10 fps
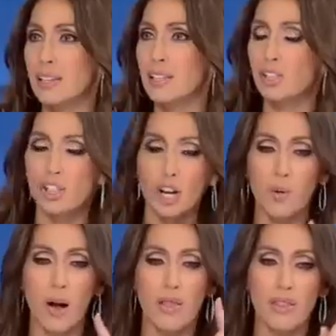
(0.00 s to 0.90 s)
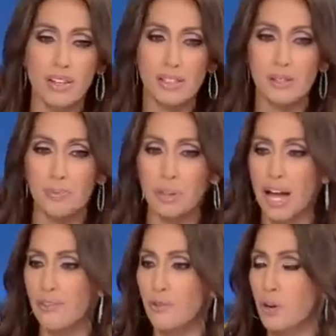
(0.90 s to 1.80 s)
this show on this
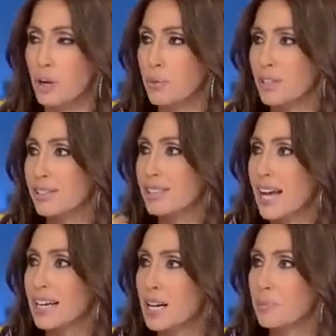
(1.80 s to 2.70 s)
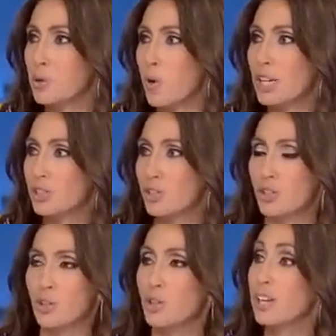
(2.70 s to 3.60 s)
platform, you sign up, you watch a
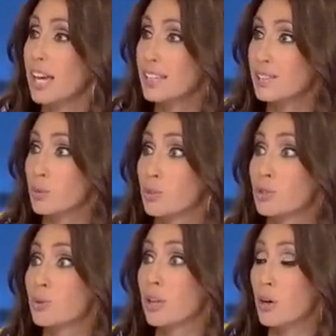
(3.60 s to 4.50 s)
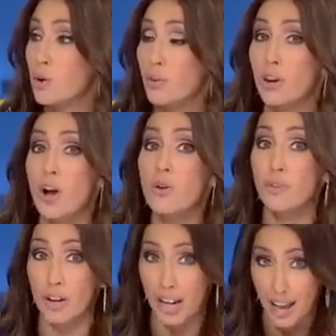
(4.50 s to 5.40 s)
show, you cancel. We're doing that over and
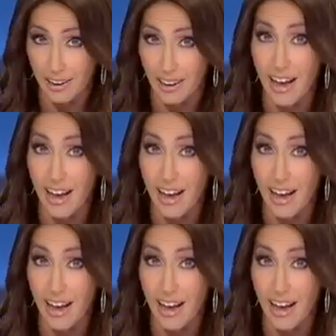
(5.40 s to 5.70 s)
over again.